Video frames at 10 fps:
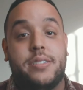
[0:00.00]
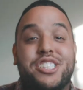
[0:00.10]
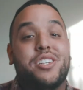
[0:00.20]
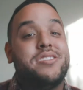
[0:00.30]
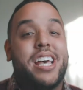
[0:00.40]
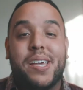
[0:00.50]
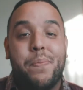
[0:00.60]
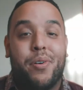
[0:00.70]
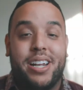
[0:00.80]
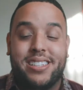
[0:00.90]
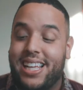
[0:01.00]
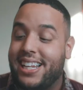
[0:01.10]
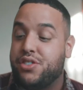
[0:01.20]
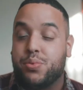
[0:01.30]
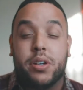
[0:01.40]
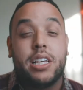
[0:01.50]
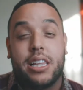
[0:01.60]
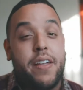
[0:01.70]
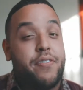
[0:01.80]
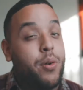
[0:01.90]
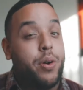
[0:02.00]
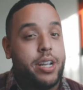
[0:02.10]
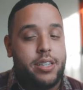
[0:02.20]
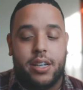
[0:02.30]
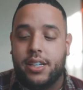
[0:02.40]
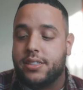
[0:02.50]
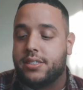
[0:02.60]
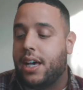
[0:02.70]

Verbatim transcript: So the second point is that it's really light for what it does.